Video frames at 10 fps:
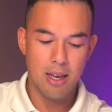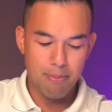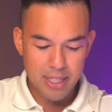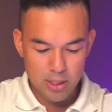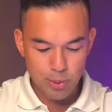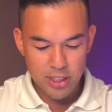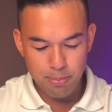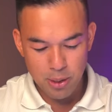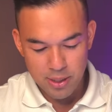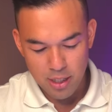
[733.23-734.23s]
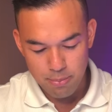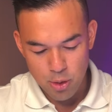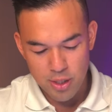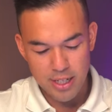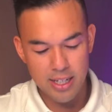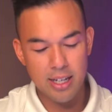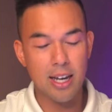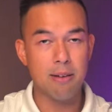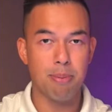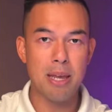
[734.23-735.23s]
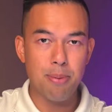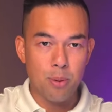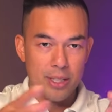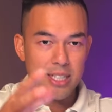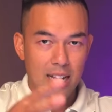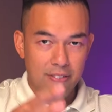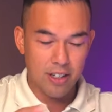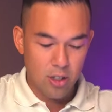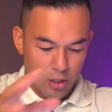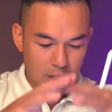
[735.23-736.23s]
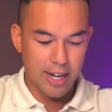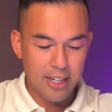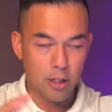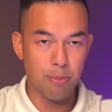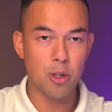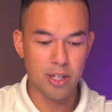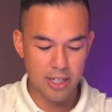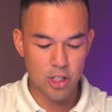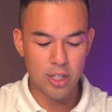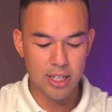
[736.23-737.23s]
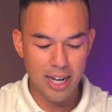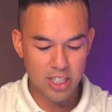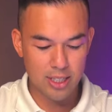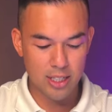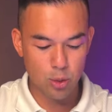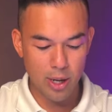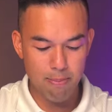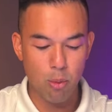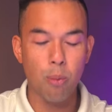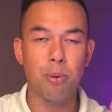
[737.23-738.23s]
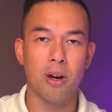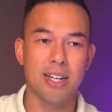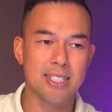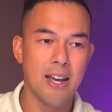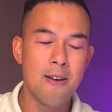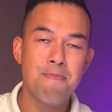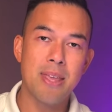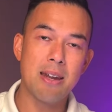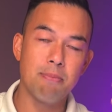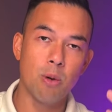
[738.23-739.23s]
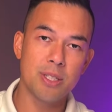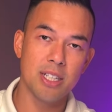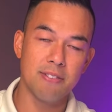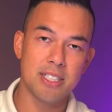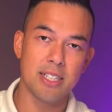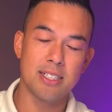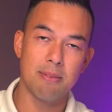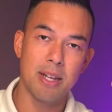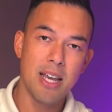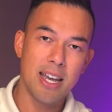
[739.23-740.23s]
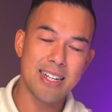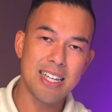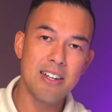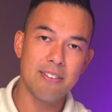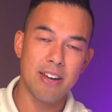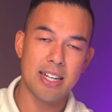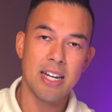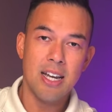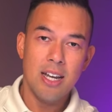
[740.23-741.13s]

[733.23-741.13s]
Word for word: Because when you build a community and people inside of a congregated community, you can actually create more products and more services and, and innovate